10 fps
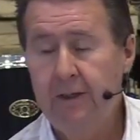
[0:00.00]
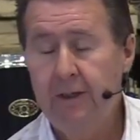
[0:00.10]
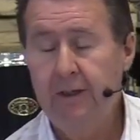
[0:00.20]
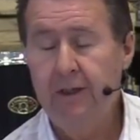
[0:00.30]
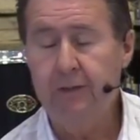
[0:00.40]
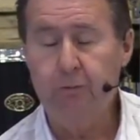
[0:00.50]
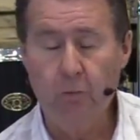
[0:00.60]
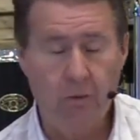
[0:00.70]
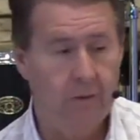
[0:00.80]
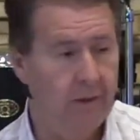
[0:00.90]
He is
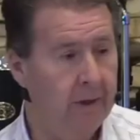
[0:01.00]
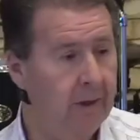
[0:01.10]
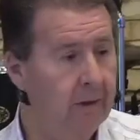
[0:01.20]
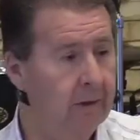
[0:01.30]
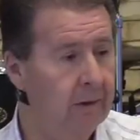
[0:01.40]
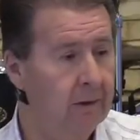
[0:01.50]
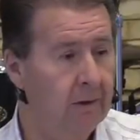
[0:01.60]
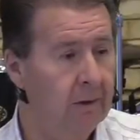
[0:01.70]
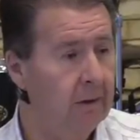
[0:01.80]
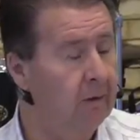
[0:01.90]
worthy
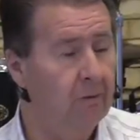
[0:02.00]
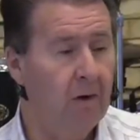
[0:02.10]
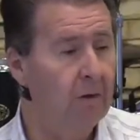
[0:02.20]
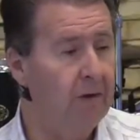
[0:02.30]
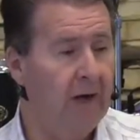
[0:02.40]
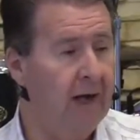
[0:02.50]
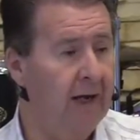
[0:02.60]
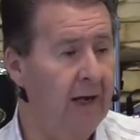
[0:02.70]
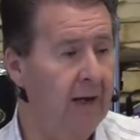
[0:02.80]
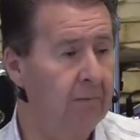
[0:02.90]
of all that I
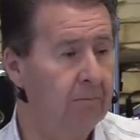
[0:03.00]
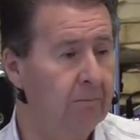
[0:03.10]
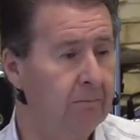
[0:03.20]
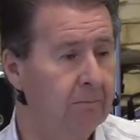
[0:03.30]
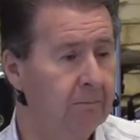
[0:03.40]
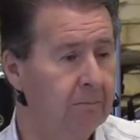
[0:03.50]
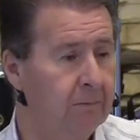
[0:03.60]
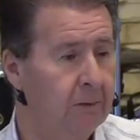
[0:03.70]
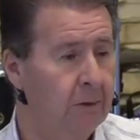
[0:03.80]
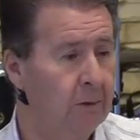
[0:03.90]
am,
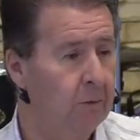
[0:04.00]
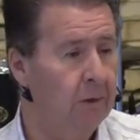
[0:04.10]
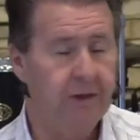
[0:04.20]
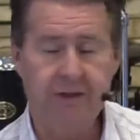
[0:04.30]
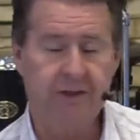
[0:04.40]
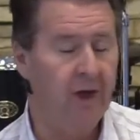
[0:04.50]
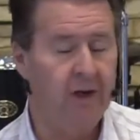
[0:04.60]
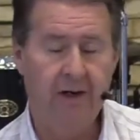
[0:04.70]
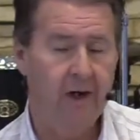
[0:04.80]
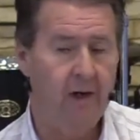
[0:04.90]
which is not
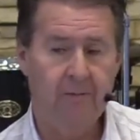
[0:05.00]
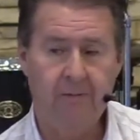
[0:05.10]
enough.